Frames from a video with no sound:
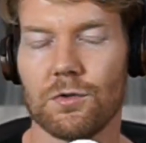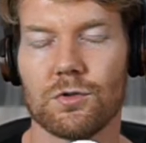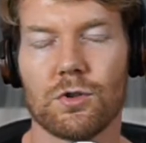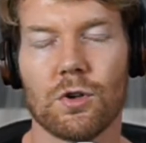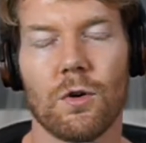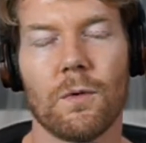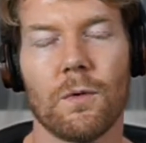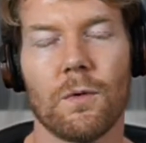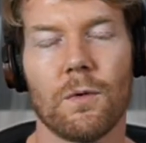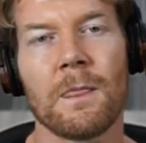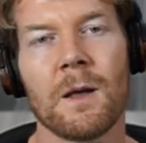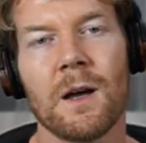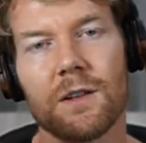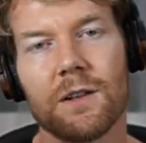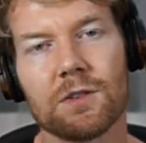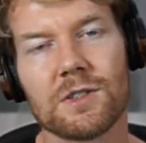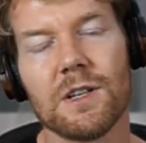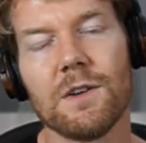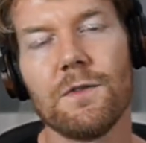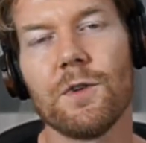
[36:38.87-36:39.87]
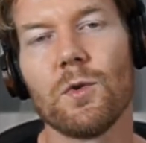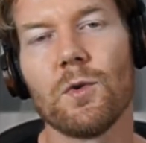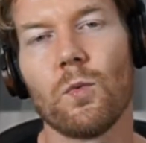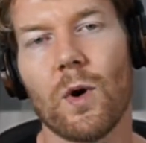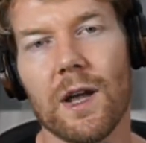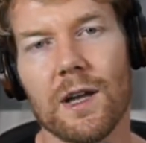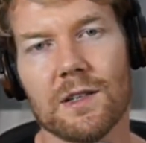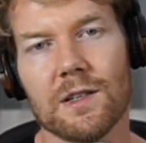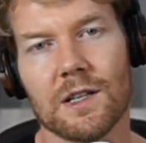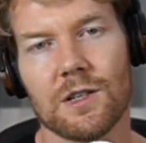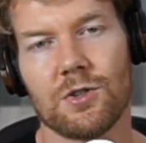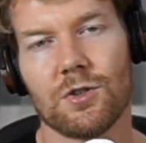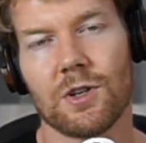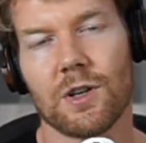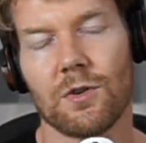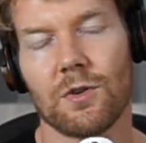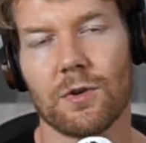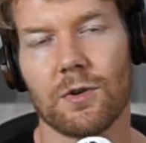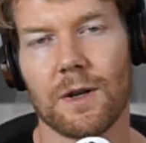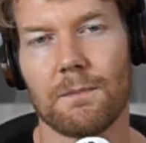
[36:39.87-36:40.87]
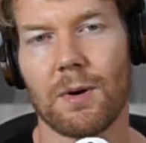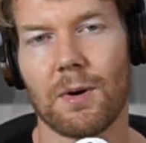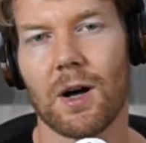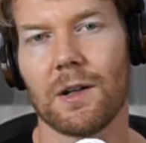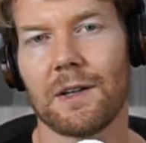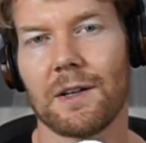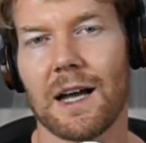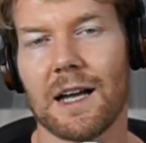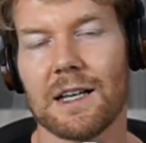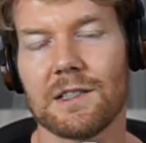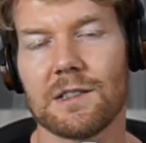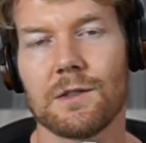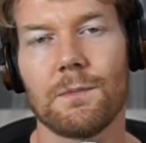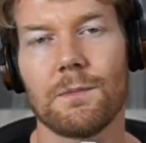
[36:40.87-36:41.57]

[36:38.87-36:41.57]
So there's different ways that you can create podcasts